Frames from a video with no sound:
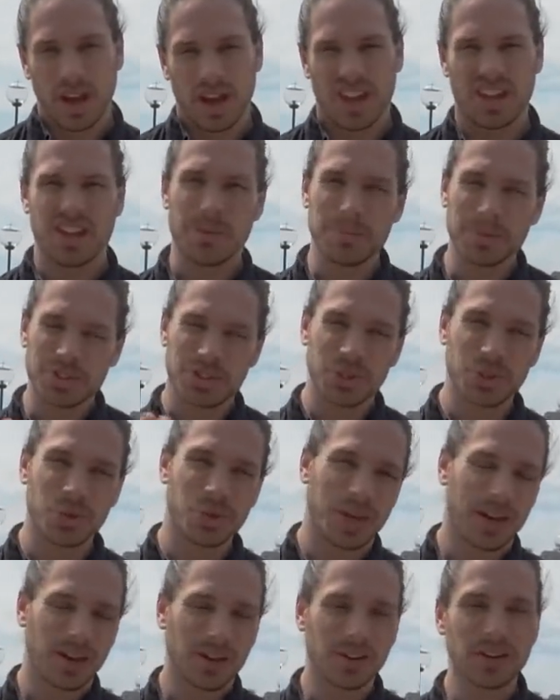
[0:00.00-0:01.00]
And number two,
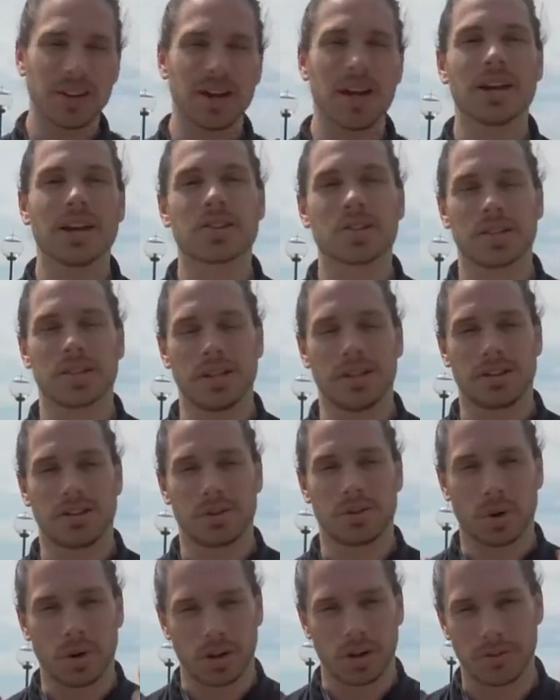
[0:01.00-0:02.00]
how can I actually
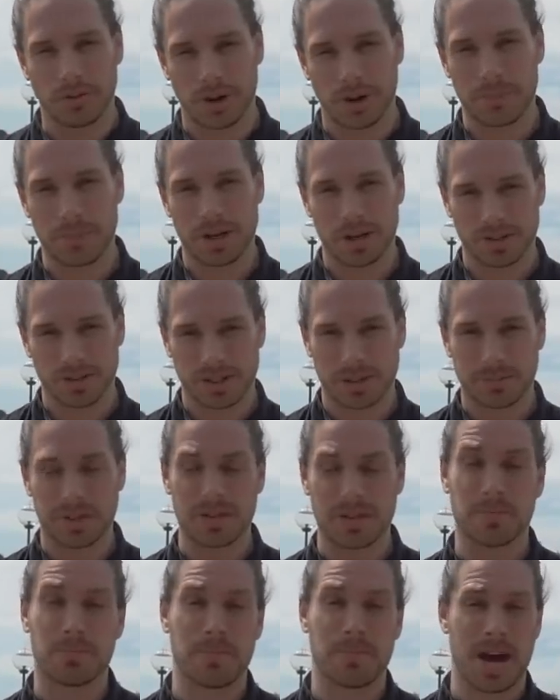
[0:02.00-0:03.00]
qualify men on something
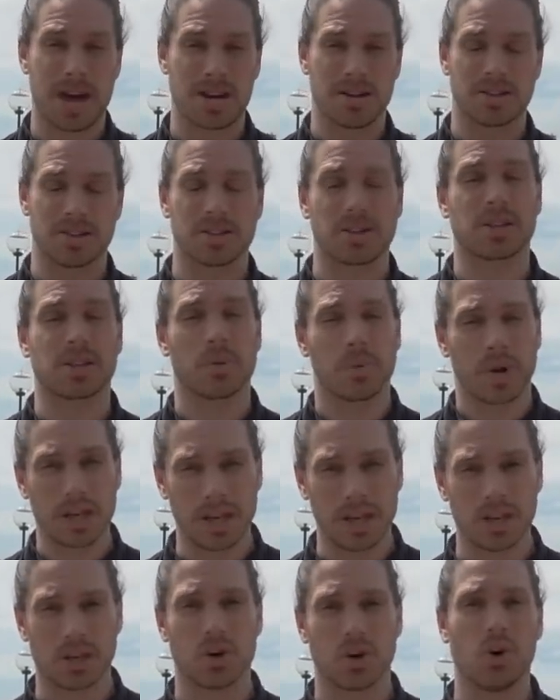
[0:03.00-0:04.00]
that matters, like the way
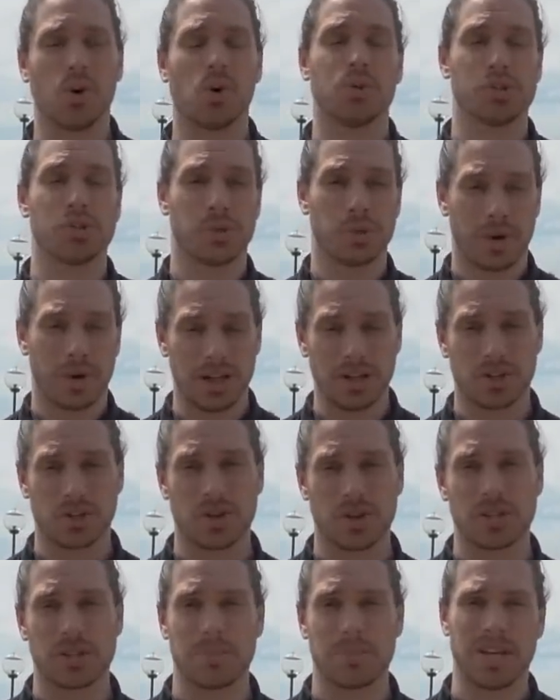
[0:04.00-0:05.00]
he calls or the way he
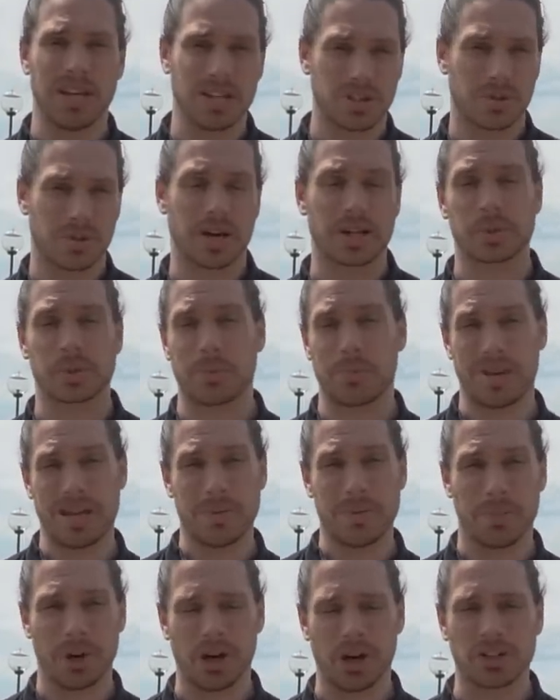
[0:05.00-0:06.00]
treats me, interacts with me
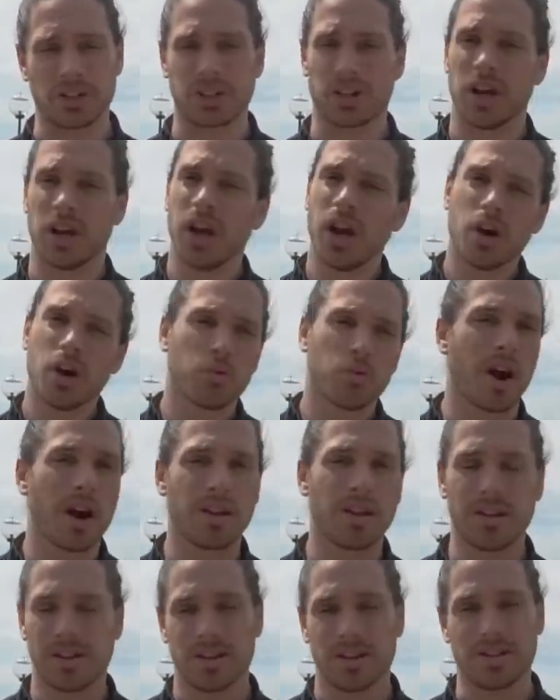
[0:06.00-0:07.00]
in person,
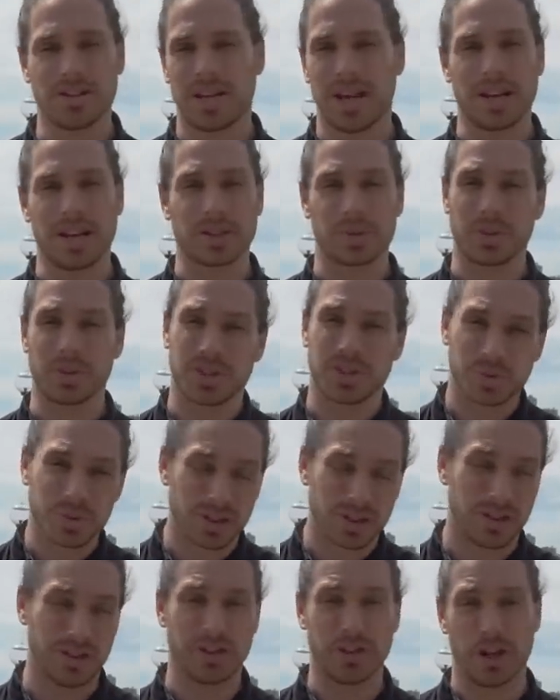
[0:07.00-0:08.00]
rather than text, which is
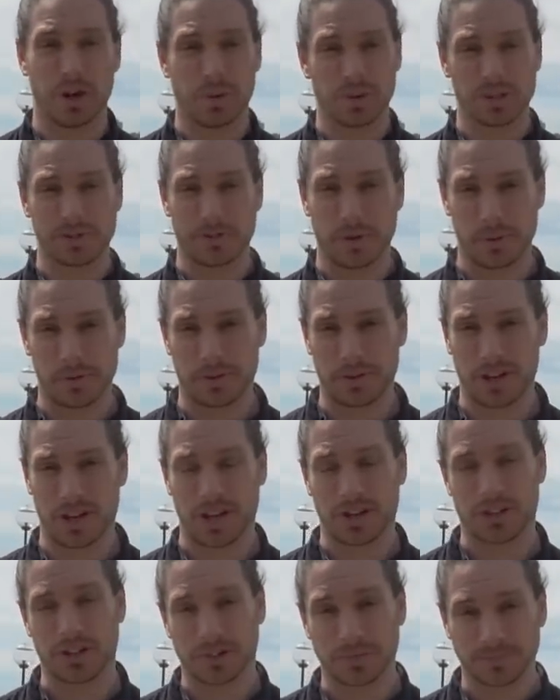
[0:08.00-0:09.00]
really the lowest form of
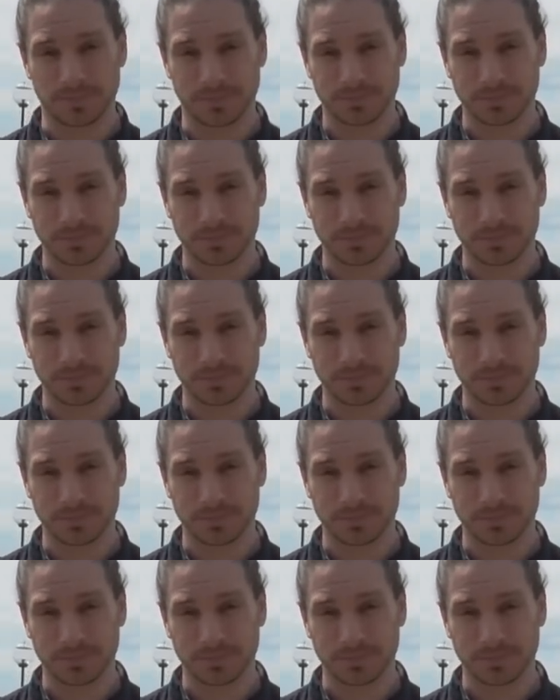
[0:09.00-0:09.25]
connection.